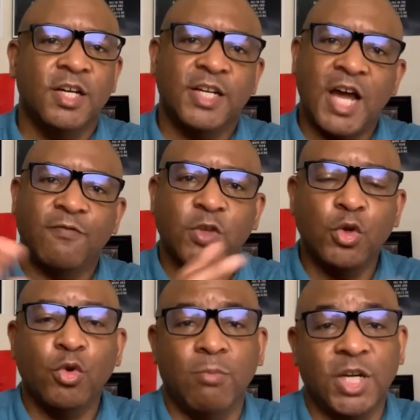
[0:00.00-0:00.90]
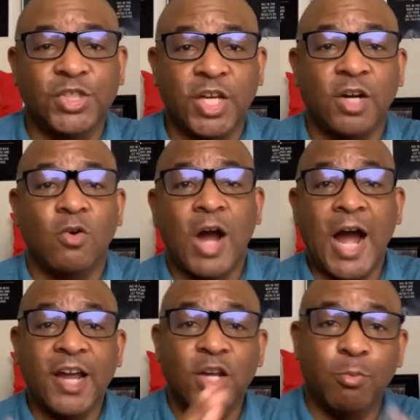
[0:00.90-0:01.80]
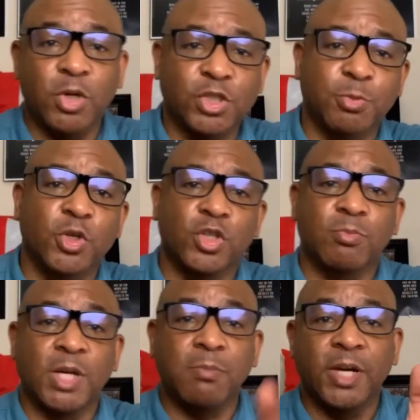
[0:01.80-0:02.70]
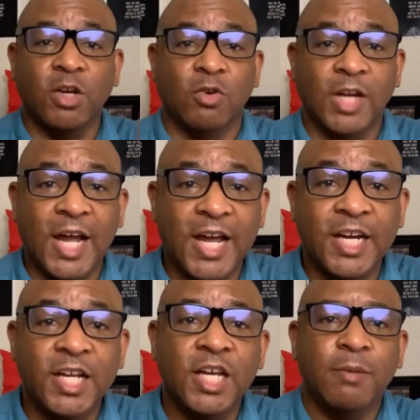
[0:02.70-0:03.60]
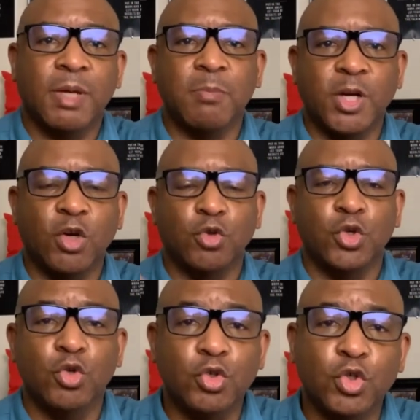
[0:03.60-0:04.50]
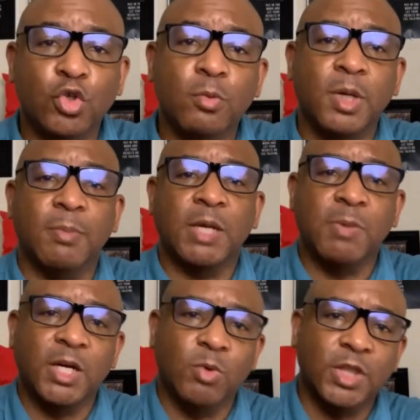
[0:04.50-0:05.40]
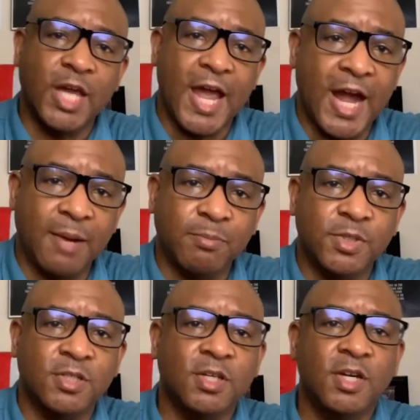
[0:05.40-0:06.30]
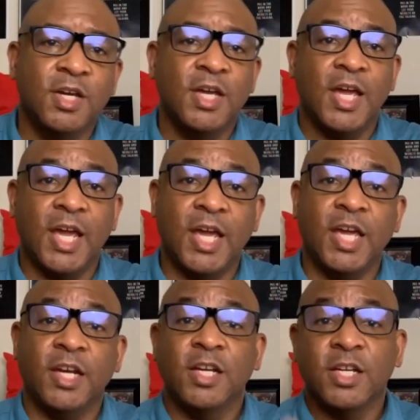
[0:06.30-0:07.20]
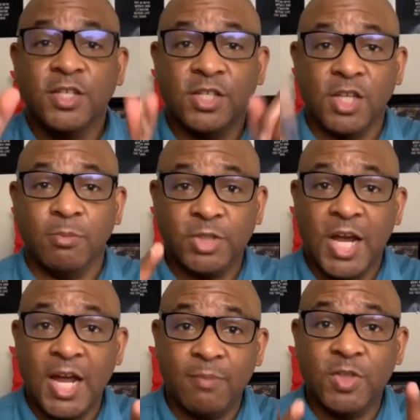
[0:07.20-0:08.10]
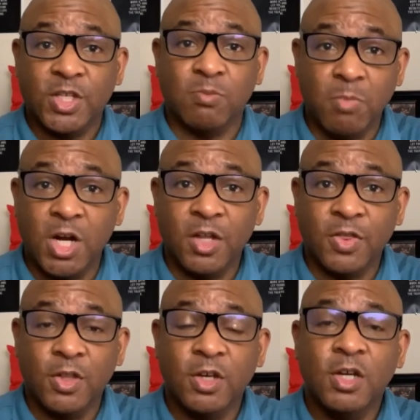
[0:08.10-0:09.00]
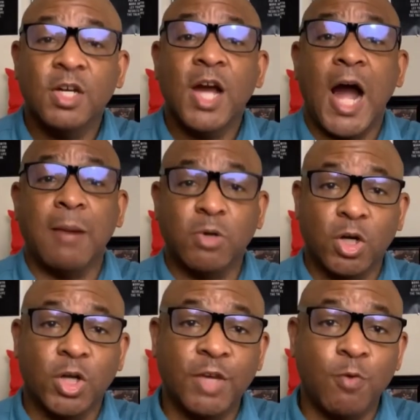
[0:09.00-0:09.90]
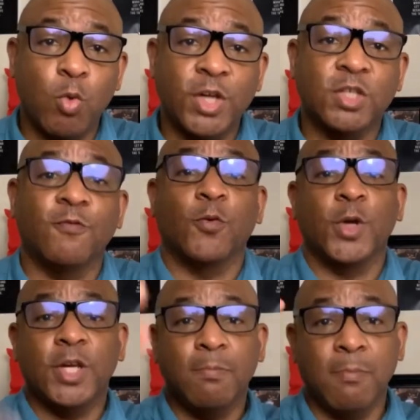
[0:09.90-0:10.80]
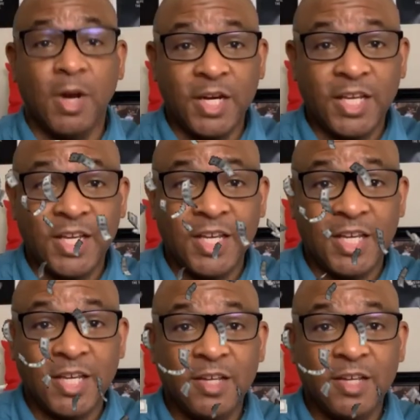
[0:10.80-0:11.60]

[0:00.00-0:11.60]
Now, if you're new to my channel, I help entrepreneurs make money online, make money on YouTube, and make money with apps. And sometime this month, I'm going to give away some free money.